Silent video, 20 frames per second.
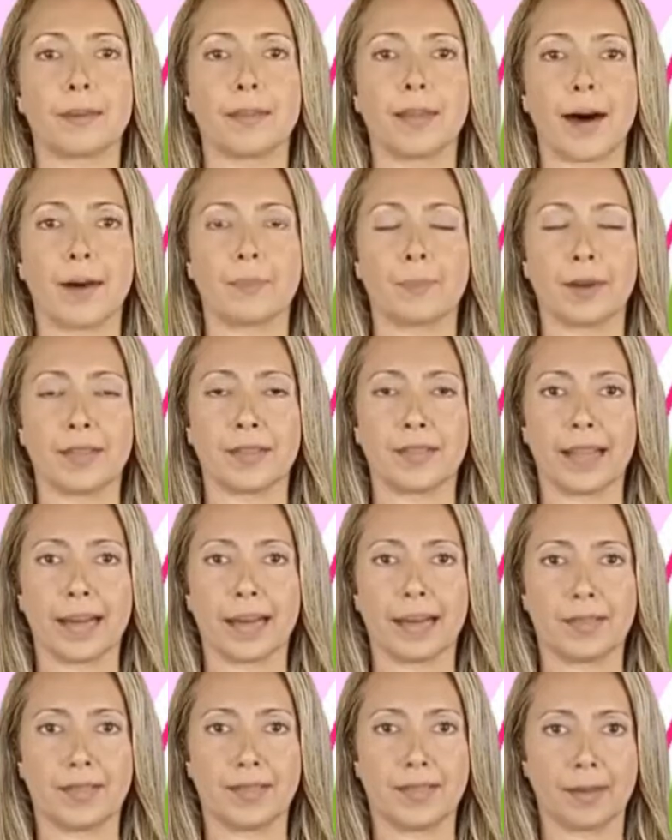Number
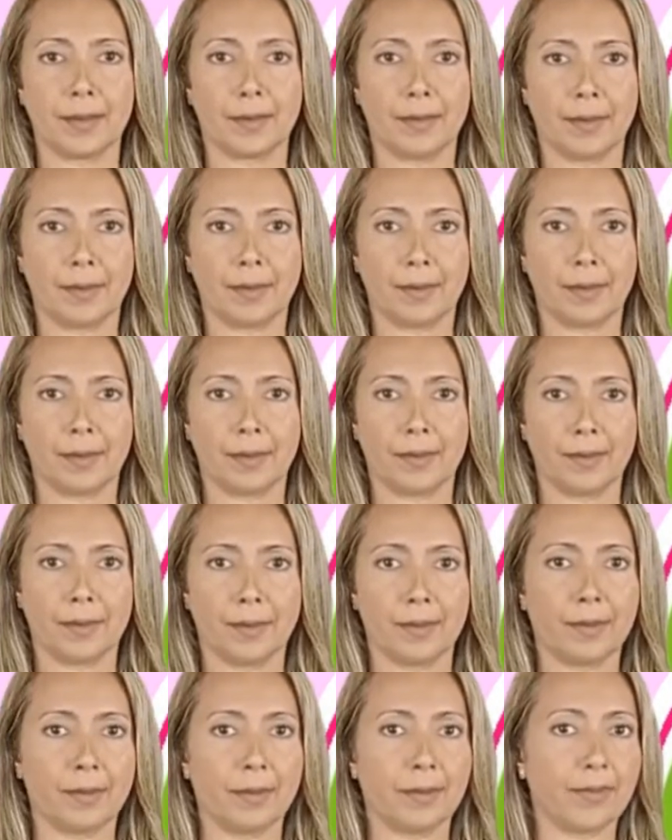6.
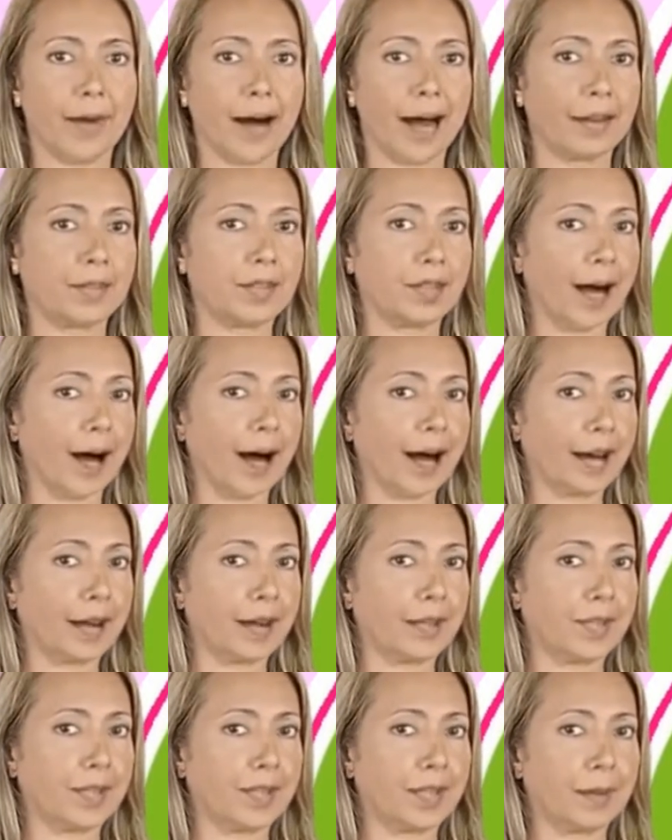Fad
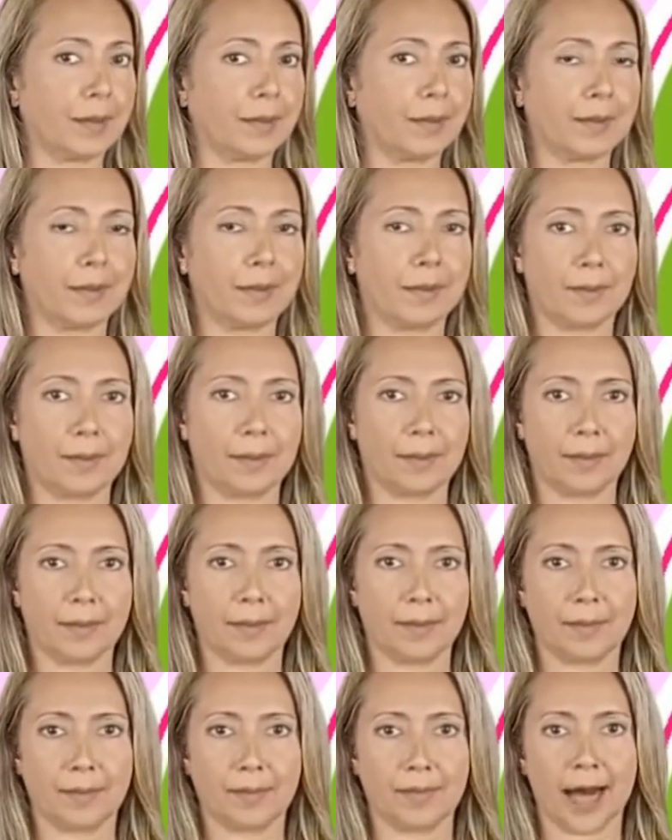diets.
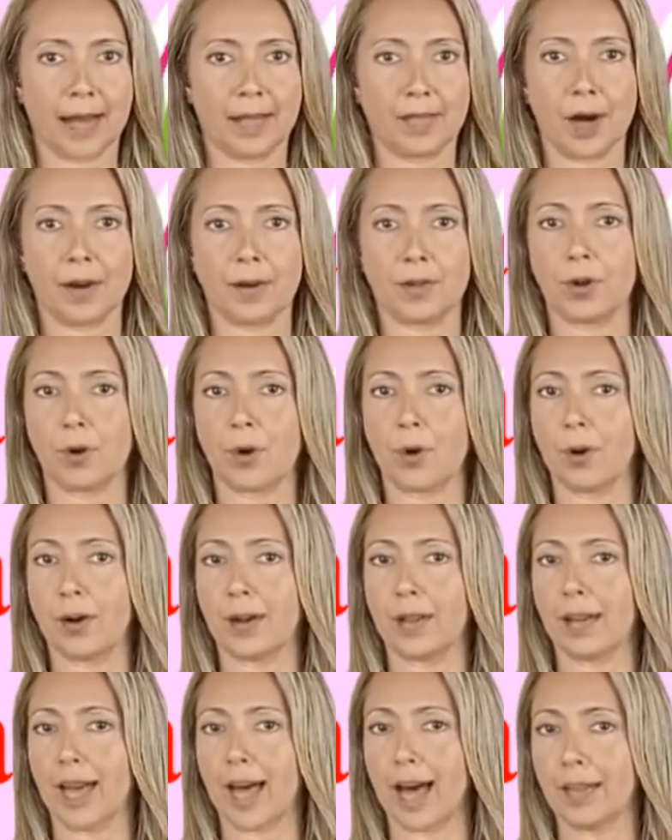They don't
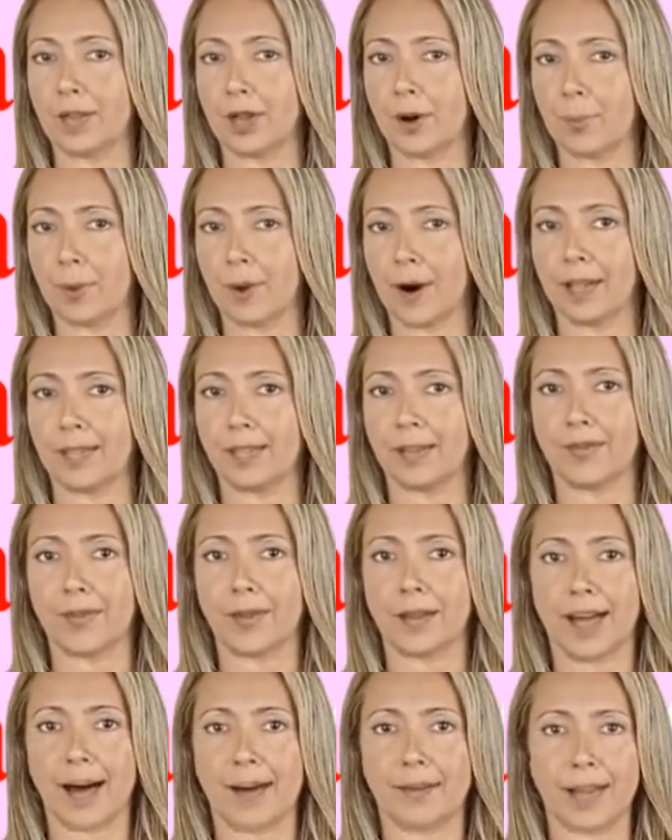call it keto breath
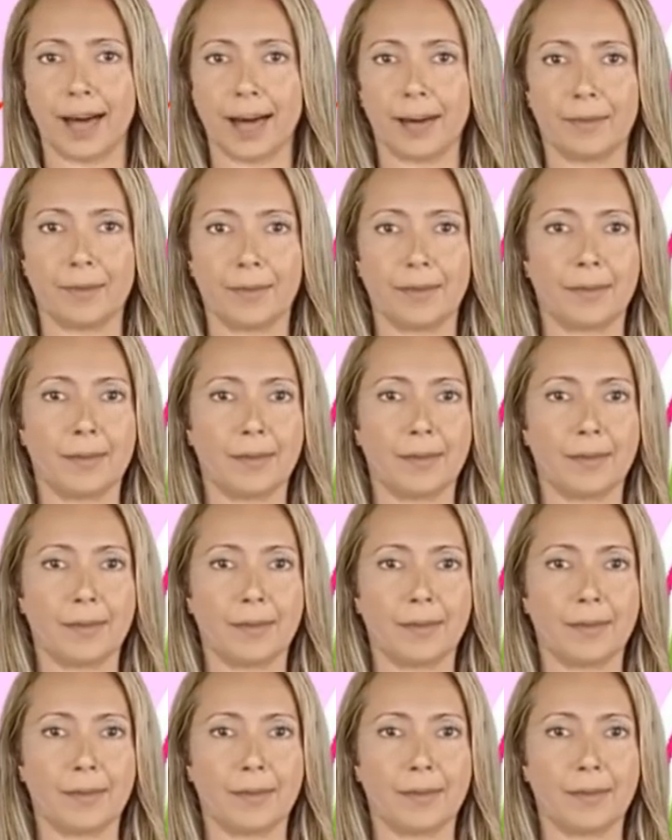for nothing.